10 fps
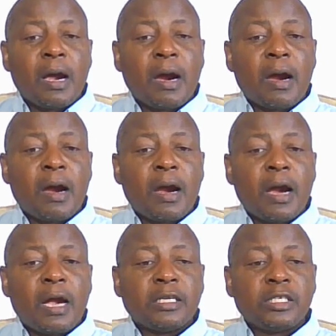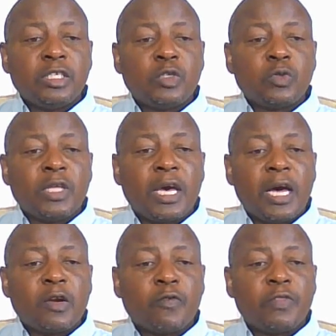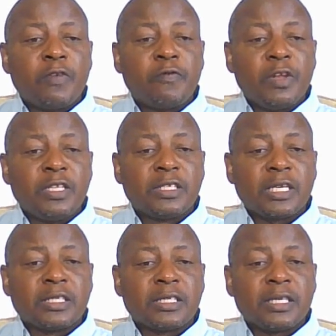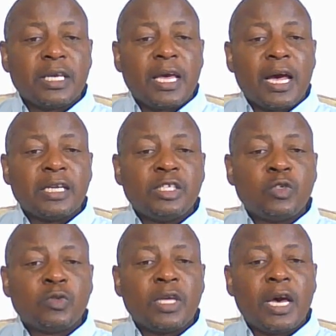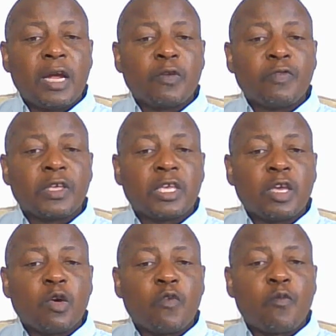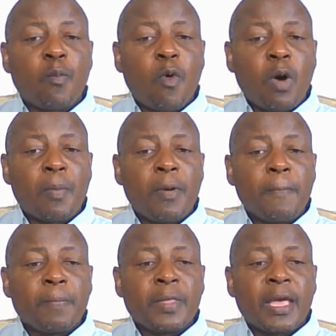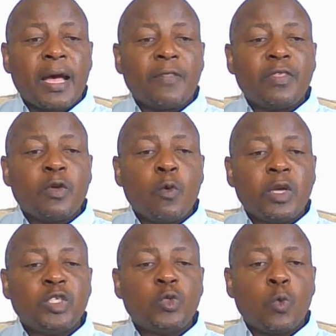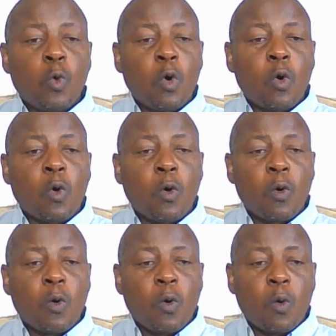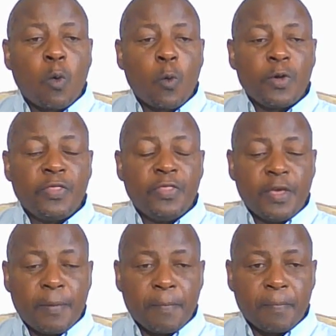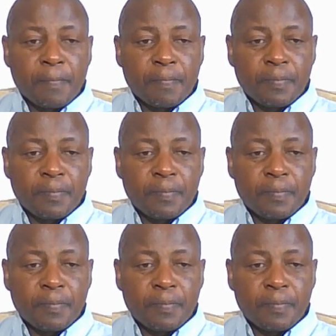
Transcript: uh, and into the hand of the Philistines, and into the hand of the king of Moab, and they waged war with them.